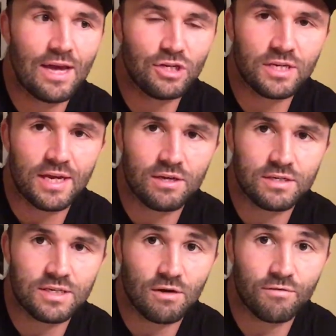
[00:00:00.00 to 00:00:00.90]
Educate
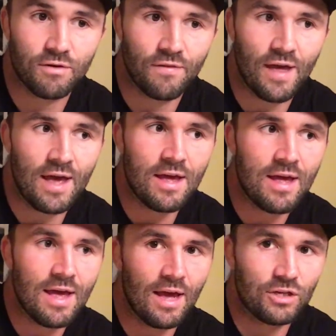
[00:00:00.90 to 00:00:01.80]
yourself on that
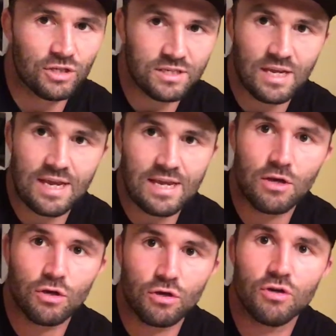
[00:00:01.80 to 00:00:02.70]
and just
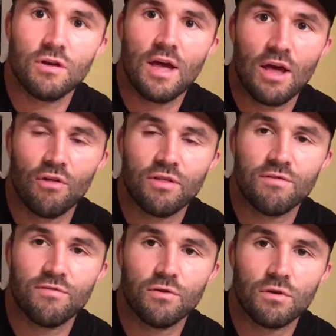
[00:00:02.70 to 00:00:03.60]
eat good, healthy
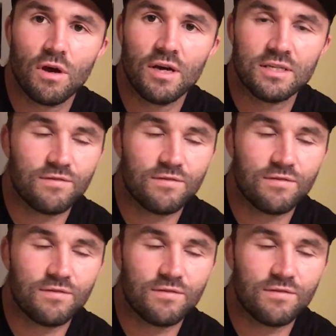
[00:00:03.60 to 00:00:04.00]
food, guys.